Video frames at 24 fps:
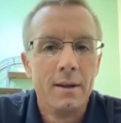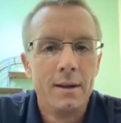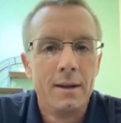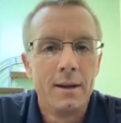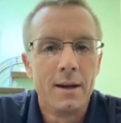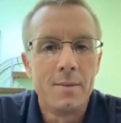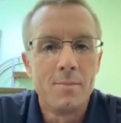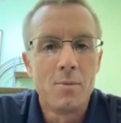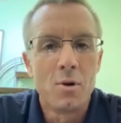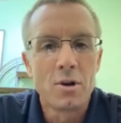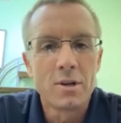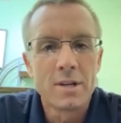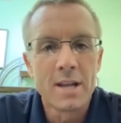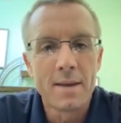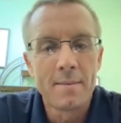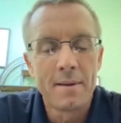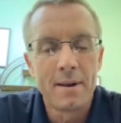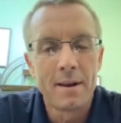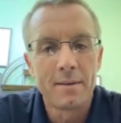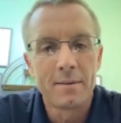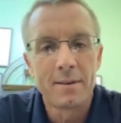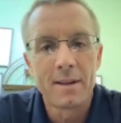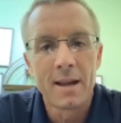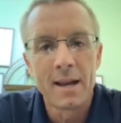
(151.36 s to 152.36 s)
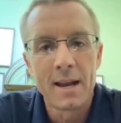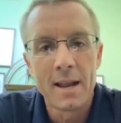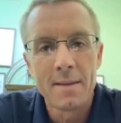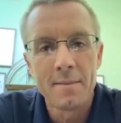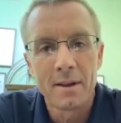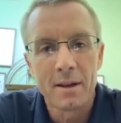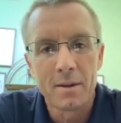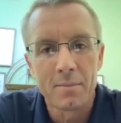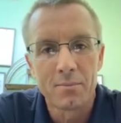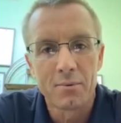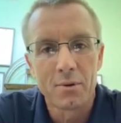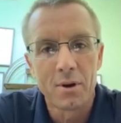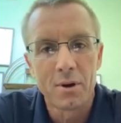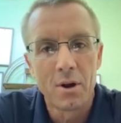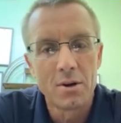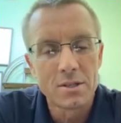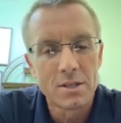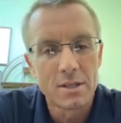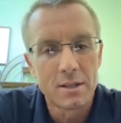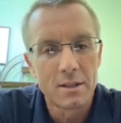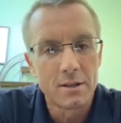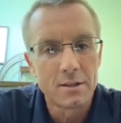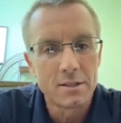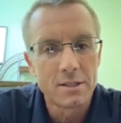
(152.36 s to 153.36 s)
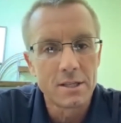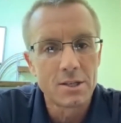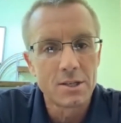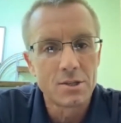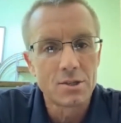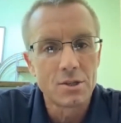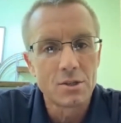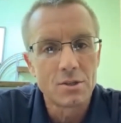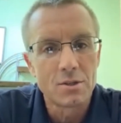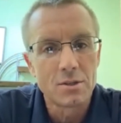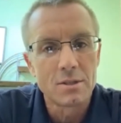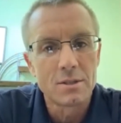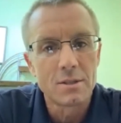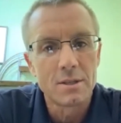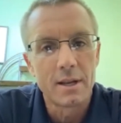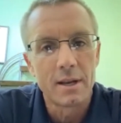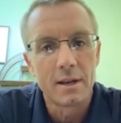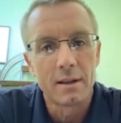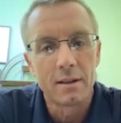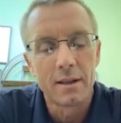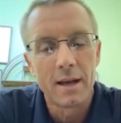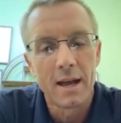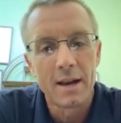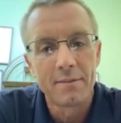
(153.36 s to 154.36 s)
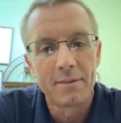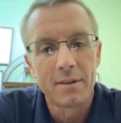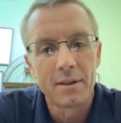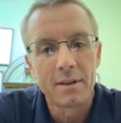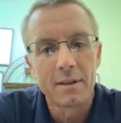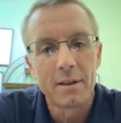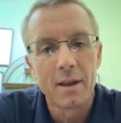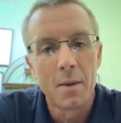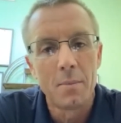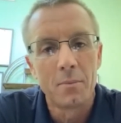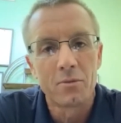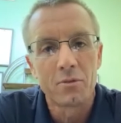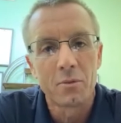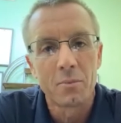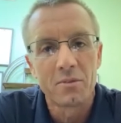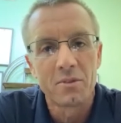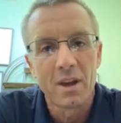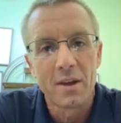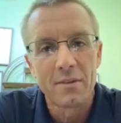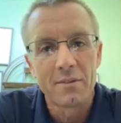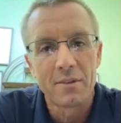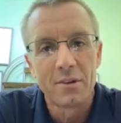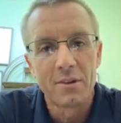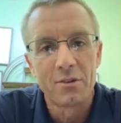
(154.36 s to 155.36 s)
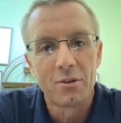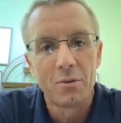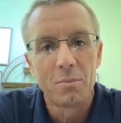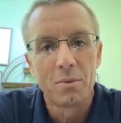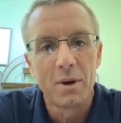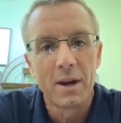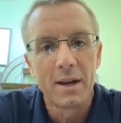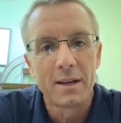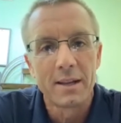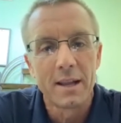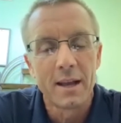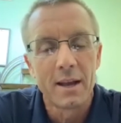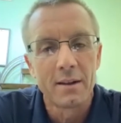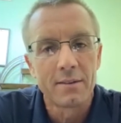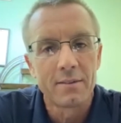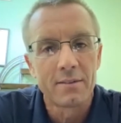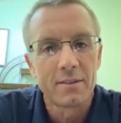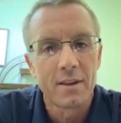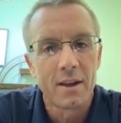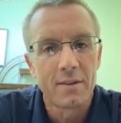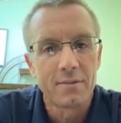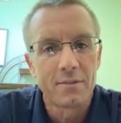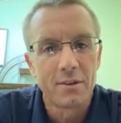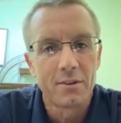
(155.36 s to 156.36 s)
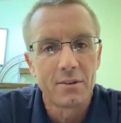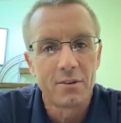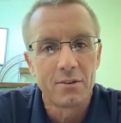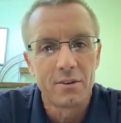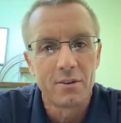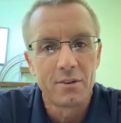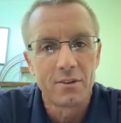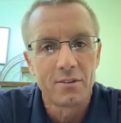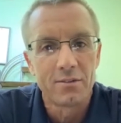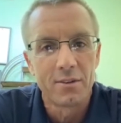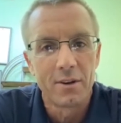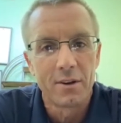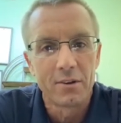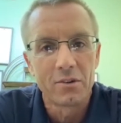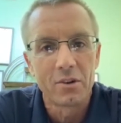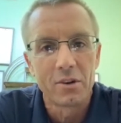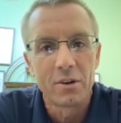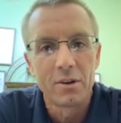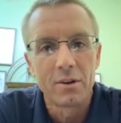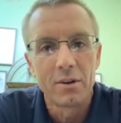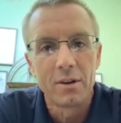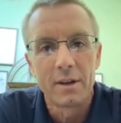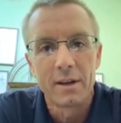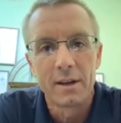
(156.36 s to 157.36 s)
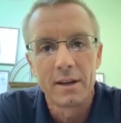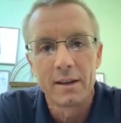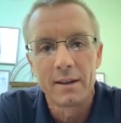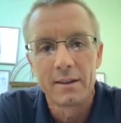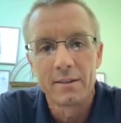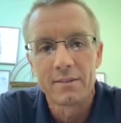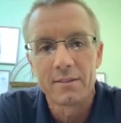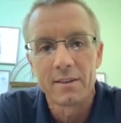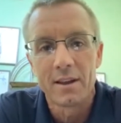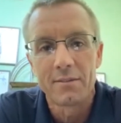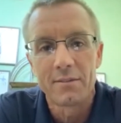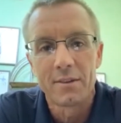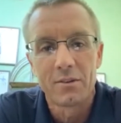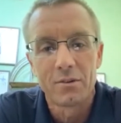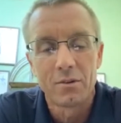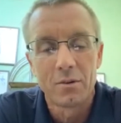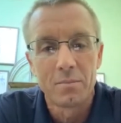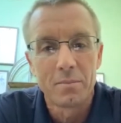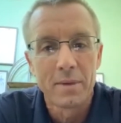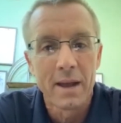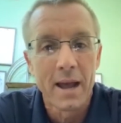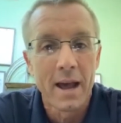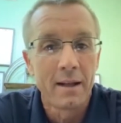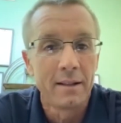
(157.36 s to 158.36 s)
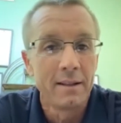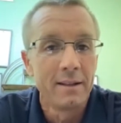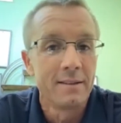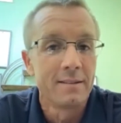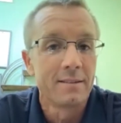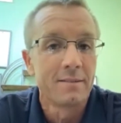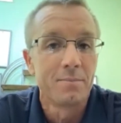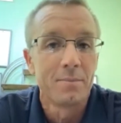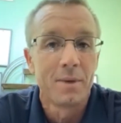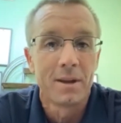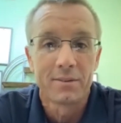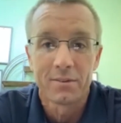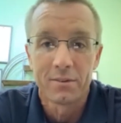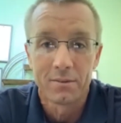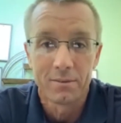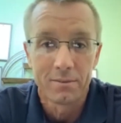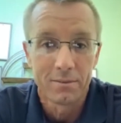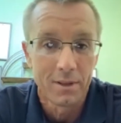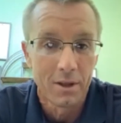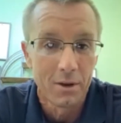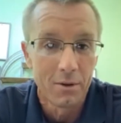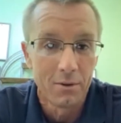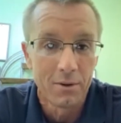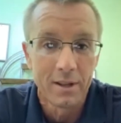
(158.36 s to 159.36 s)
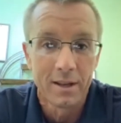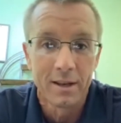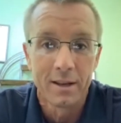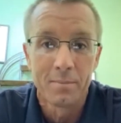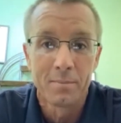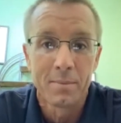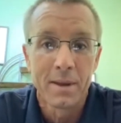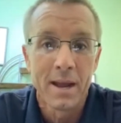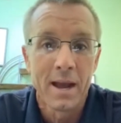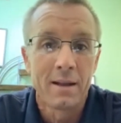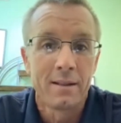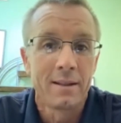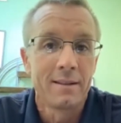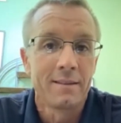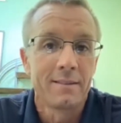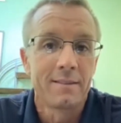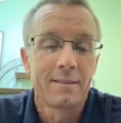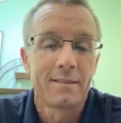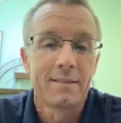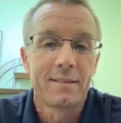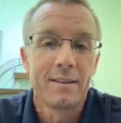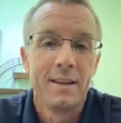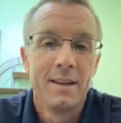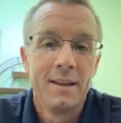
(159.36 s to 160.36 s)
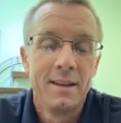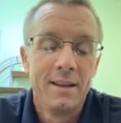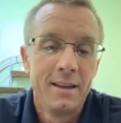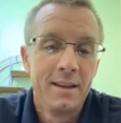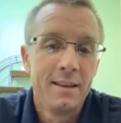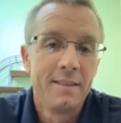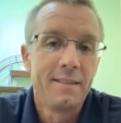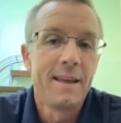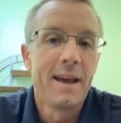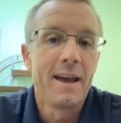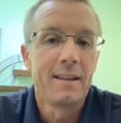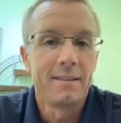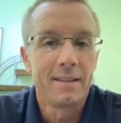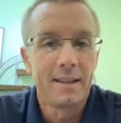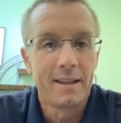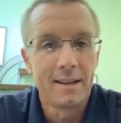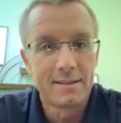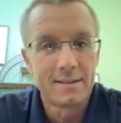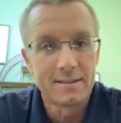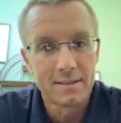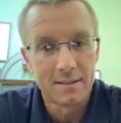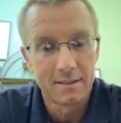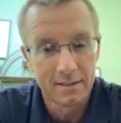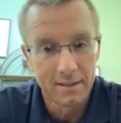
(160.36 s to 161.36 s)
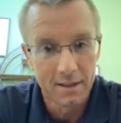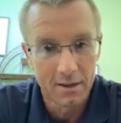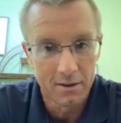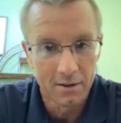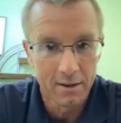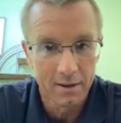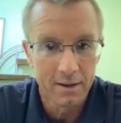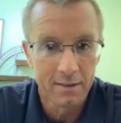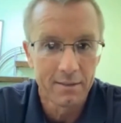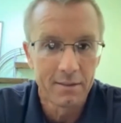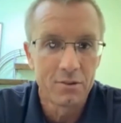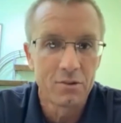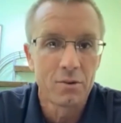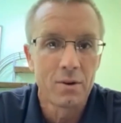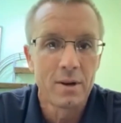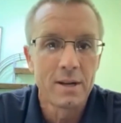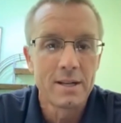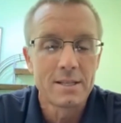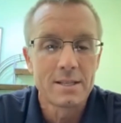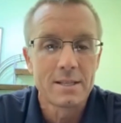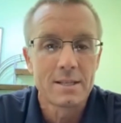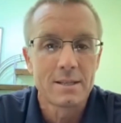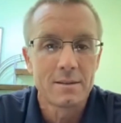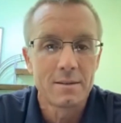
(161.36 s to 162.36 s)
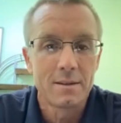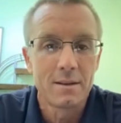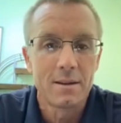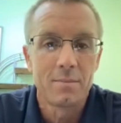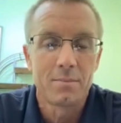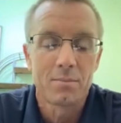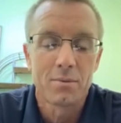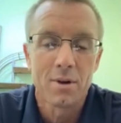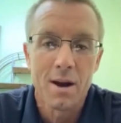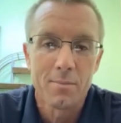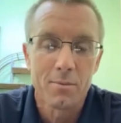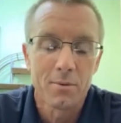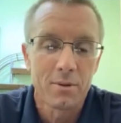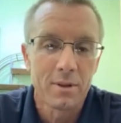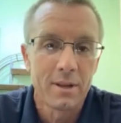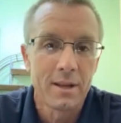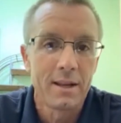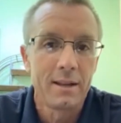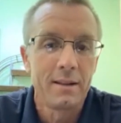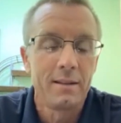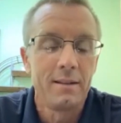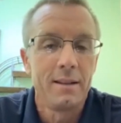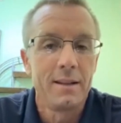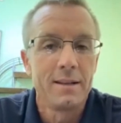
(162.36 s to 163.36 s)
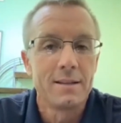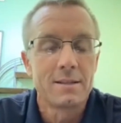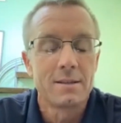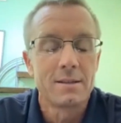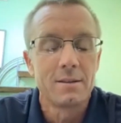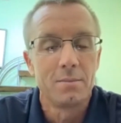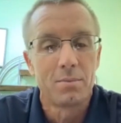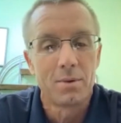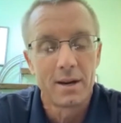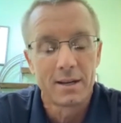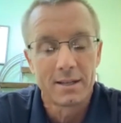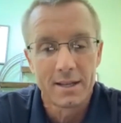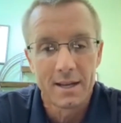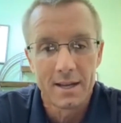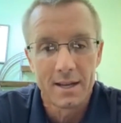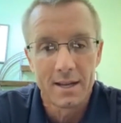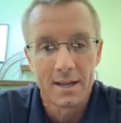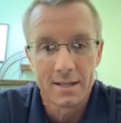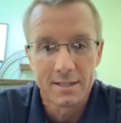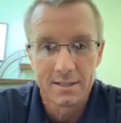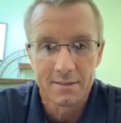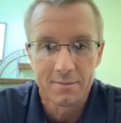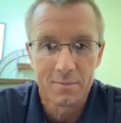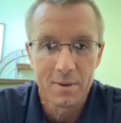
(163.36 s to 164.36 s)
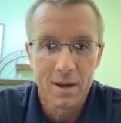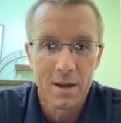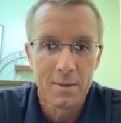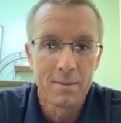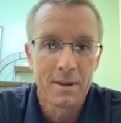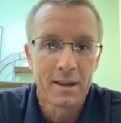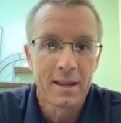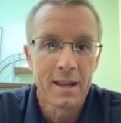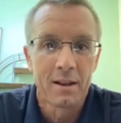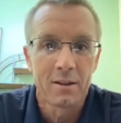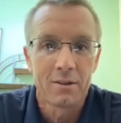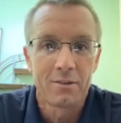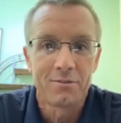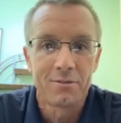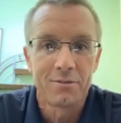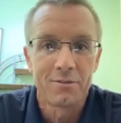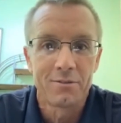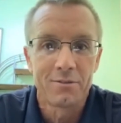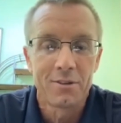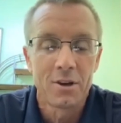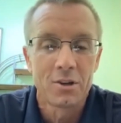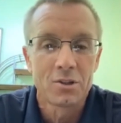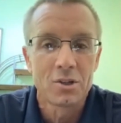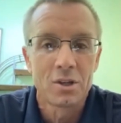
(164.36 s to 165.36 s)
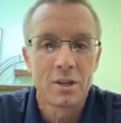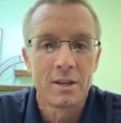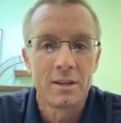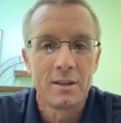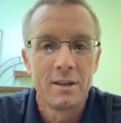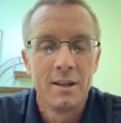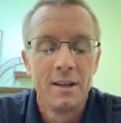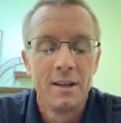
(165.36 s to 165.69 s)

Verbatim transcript: a more dyna dynamic approach to those issues. And a lot of it comes from soft tissue breakdowns, soft tissue dysfunction, uh, soft tissue imbalance, muscle loading imbalance. That leads to loading of the joints improperly, leads to breakdowns of biomechanical function,